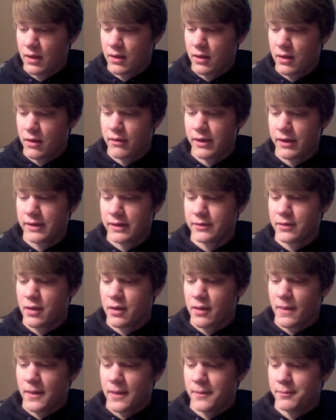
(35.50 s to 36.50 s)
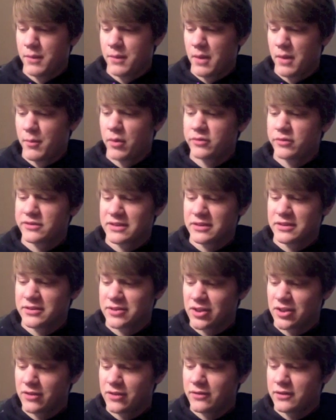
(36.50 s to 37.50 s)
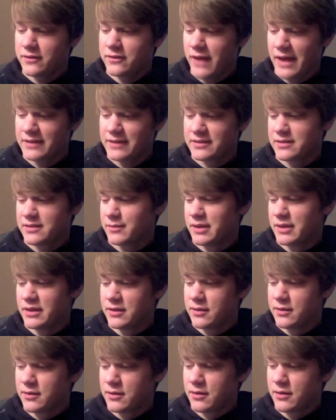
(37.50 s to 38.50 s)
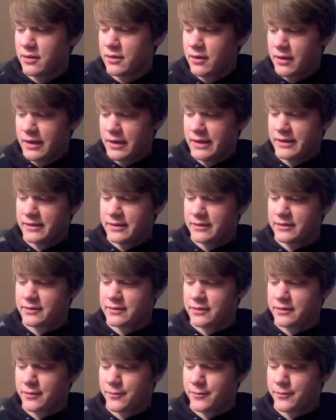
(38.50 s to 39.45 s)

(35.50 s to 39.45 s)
alright, the most conservative estimate is